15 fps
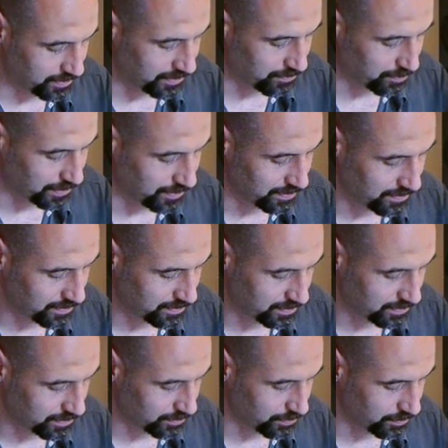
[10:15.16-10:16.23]
this one,
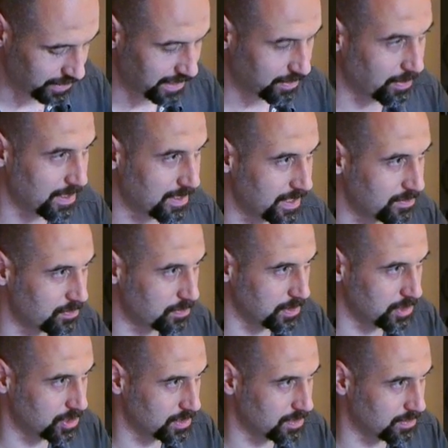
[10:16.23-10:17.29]
so right next to
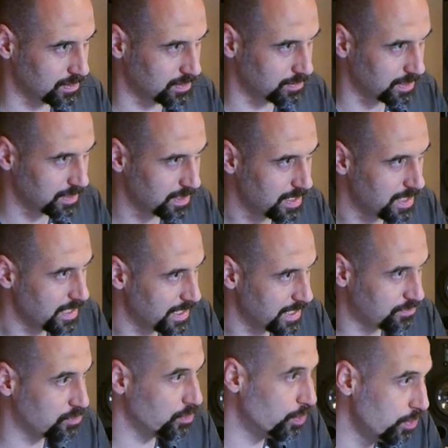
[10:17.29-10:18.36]
it,
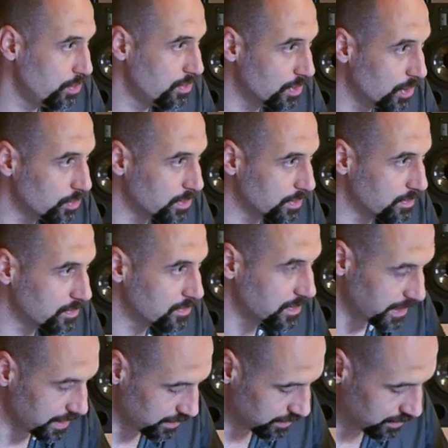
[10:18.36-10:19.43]
is the root note of the
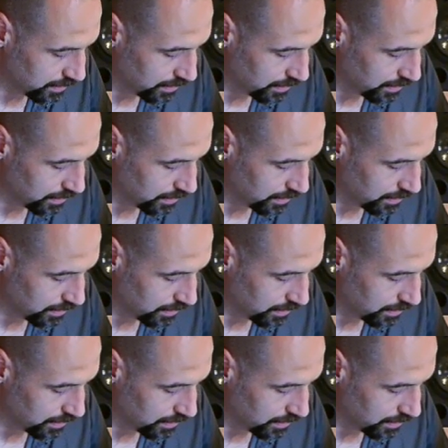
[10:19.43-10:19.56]
scale.